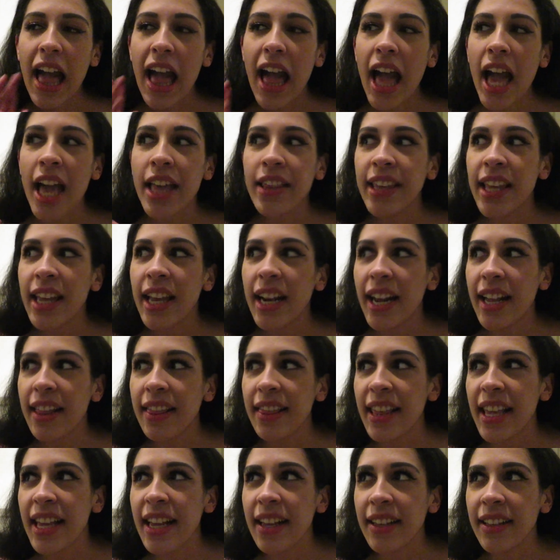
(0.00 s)
And then I
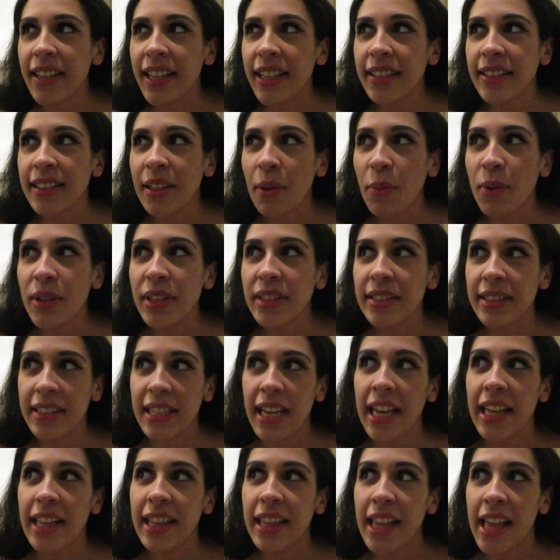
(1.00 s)
think like someone
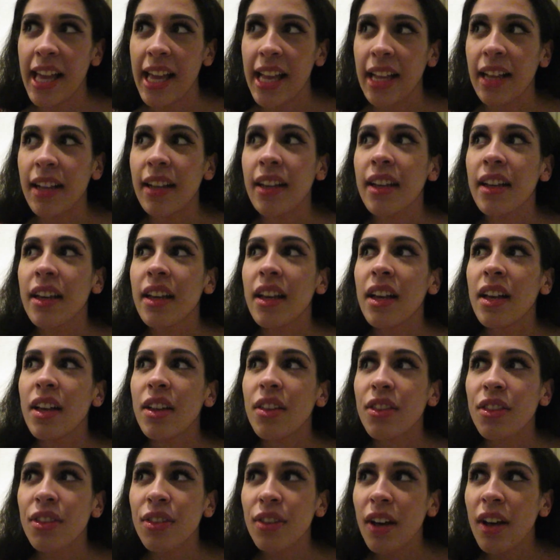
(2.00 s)
said like,
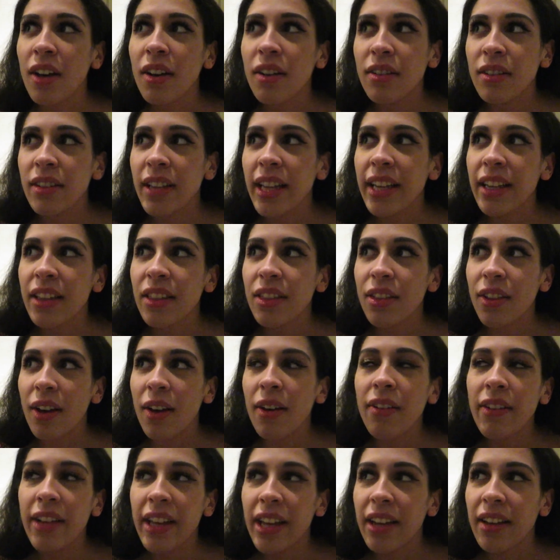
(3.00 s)
oh, like
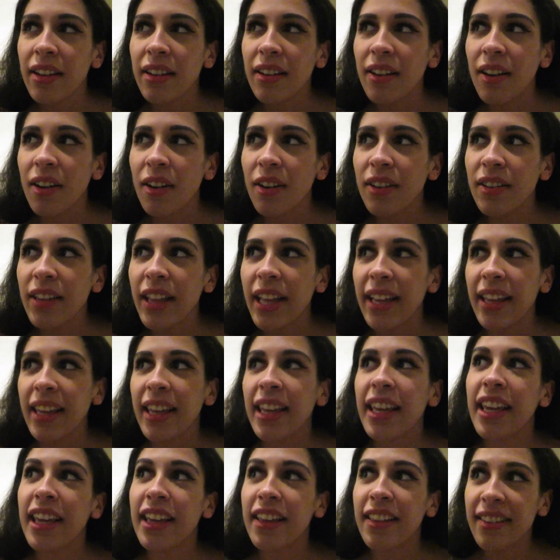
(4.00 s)
throw it, or like
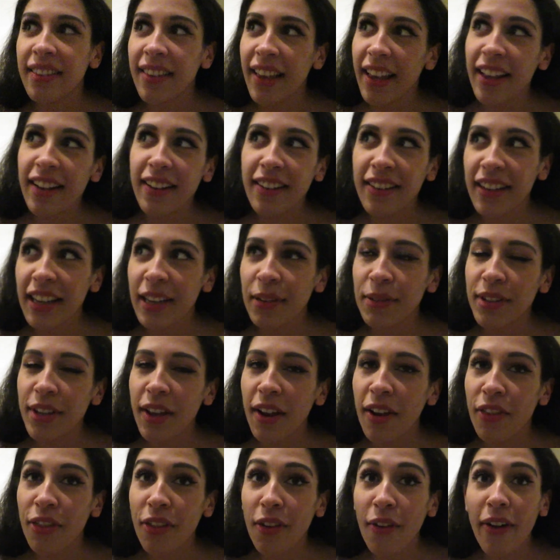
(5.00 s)
he said he was
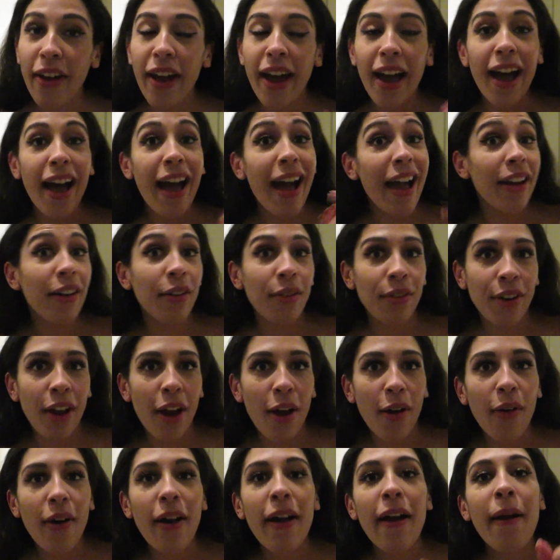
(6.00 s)
gonna throw it. I don't
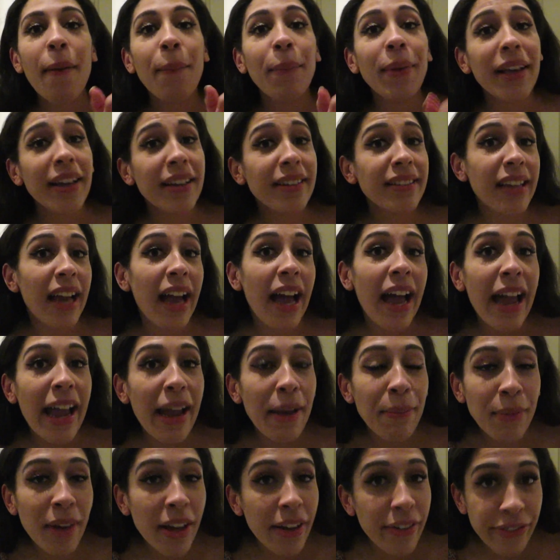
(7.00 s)
know, because
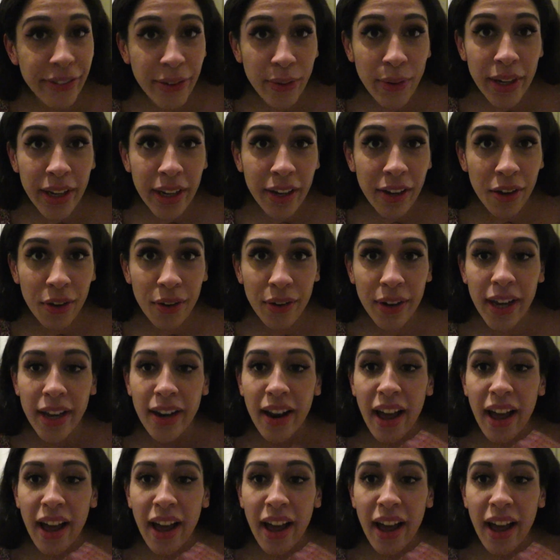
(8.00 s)
I'm not fluent in Korean.